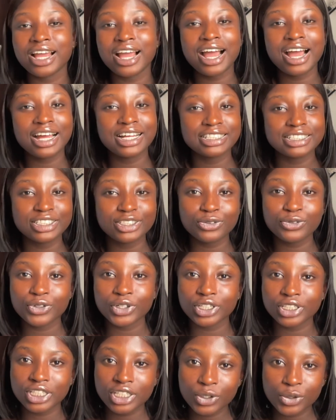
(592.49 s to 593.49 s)
And if you're
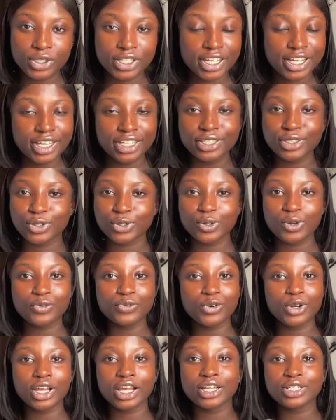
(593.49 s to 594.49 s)
new here, do not
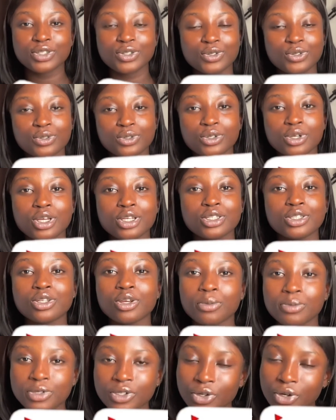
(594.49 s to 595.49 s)
forget to
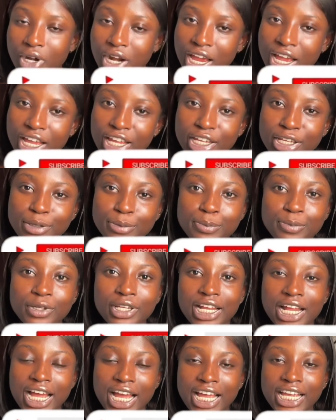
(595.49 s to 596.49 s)
subscribe,
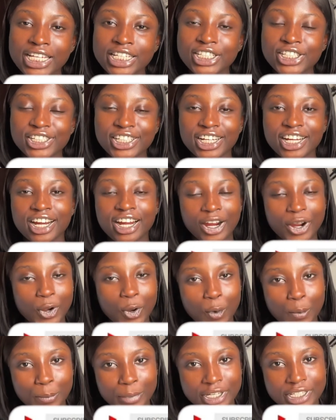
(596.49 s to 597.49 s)
like, share, and
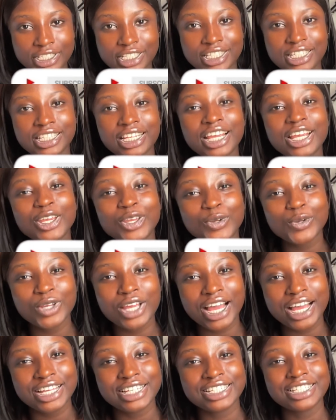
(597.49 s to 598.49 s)
comment. Thank you,
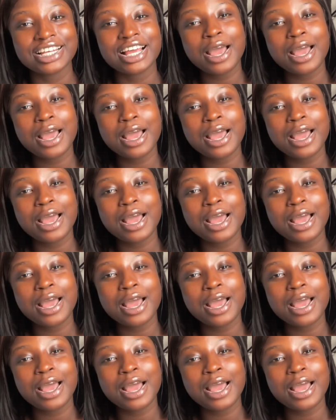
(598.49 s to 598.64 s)
guys.